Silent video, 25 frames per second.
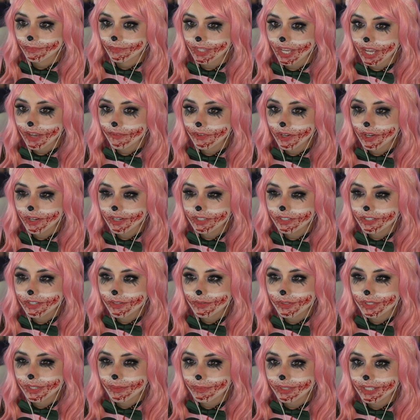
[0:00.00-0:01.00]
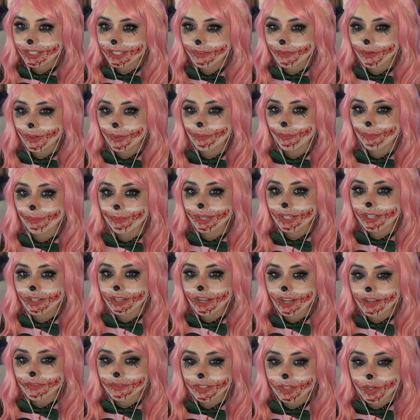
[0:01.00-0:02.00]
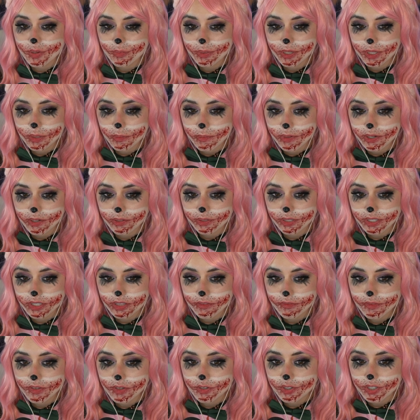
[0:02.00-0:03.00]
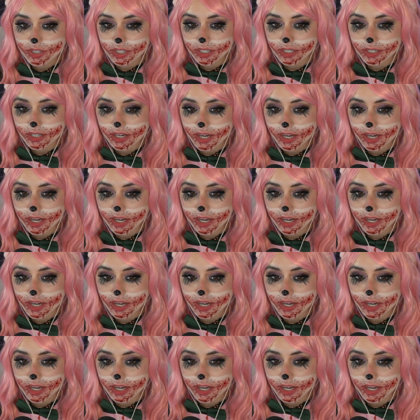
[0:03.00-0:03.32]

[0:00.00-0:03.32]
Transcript: I've got to do something different. We might not have to go big mode in the future.